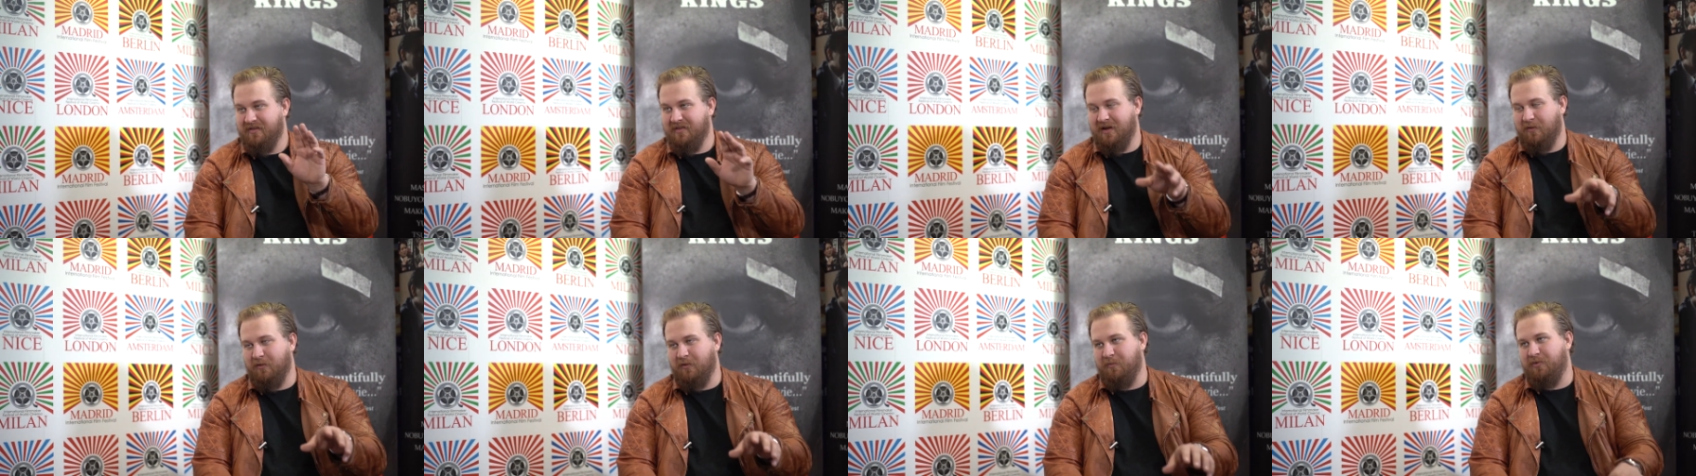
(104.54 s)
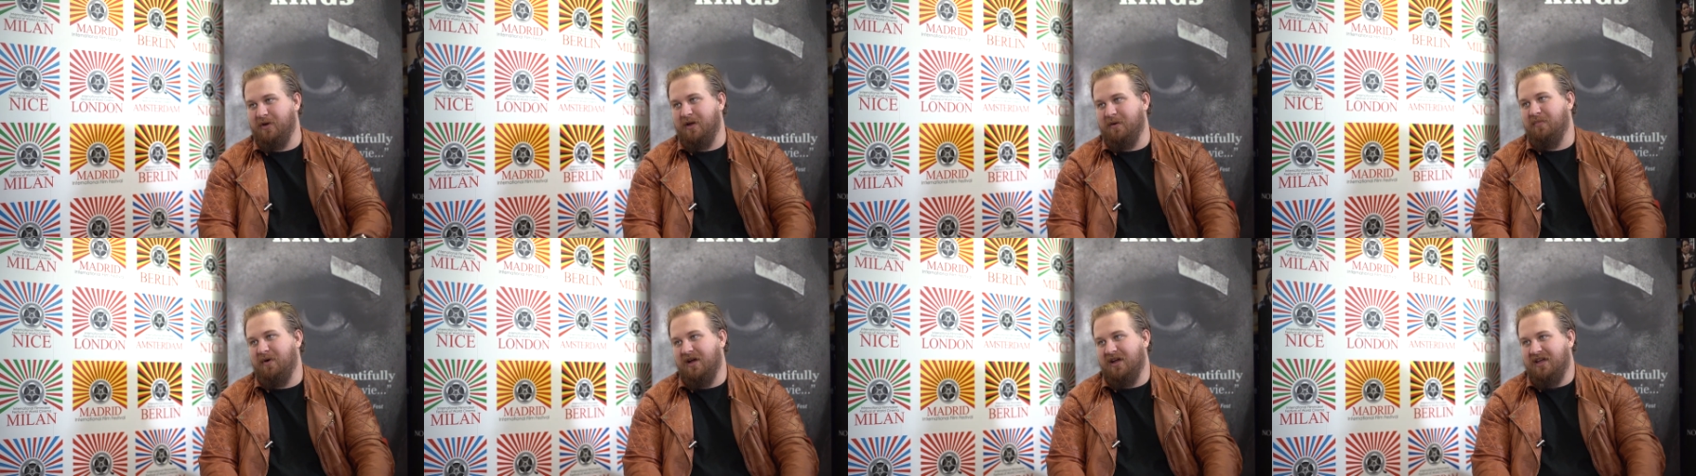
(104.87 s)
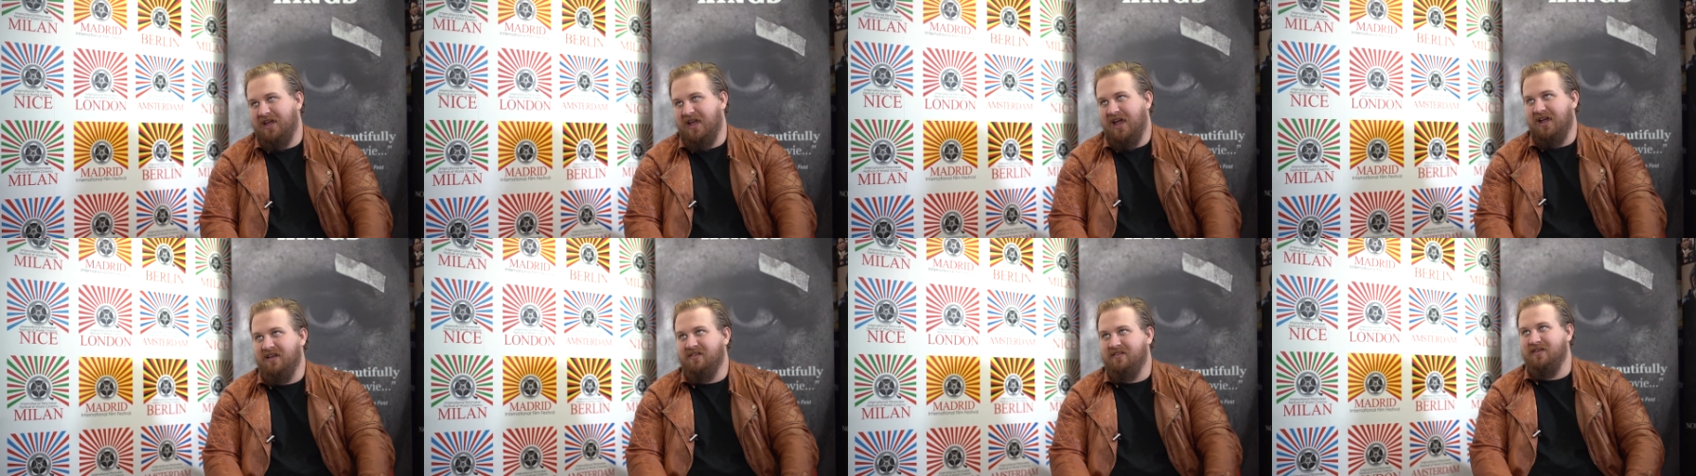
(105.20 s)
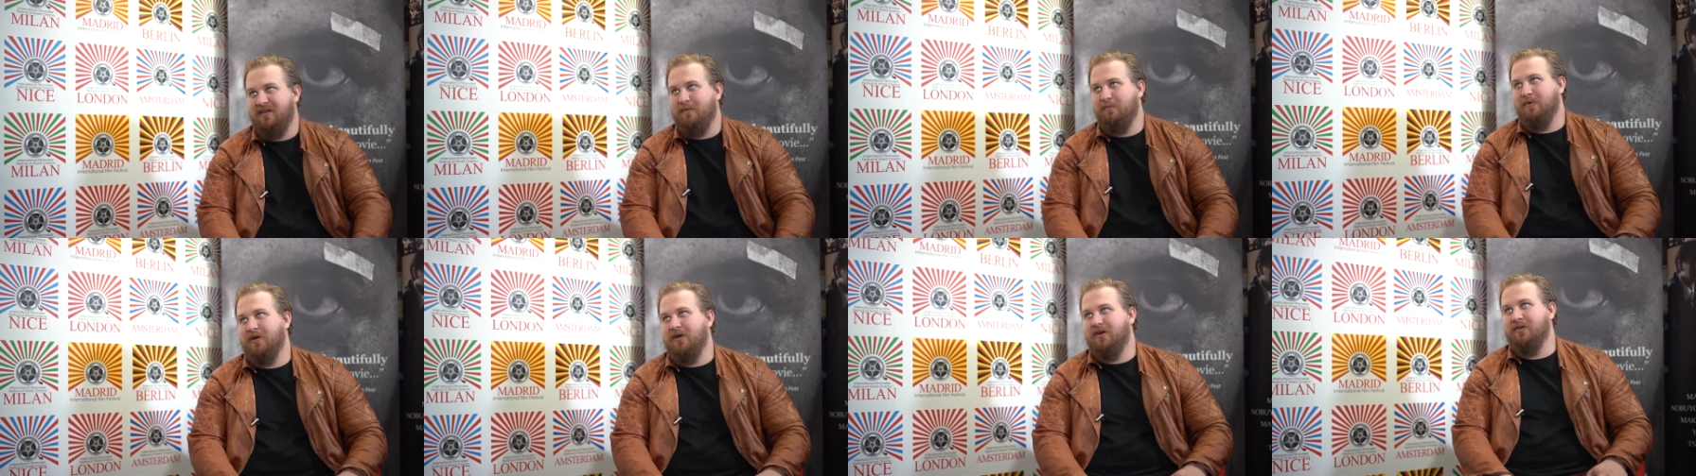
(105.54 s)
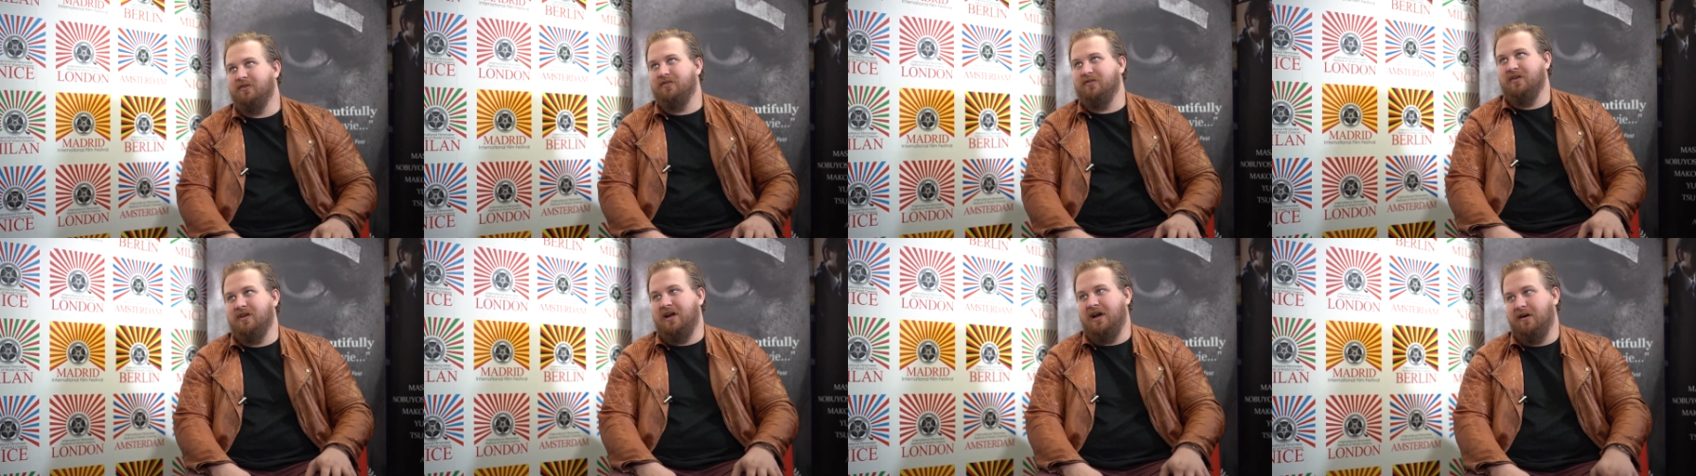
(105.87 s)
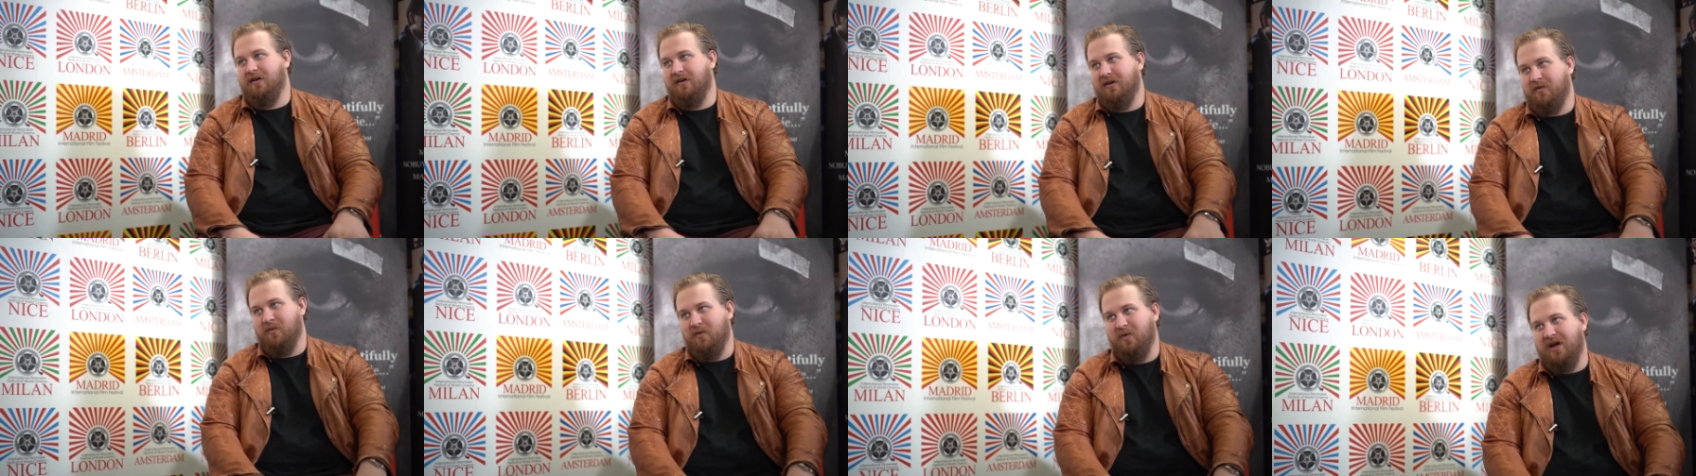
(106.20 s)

That were played by Casey Mills and Eric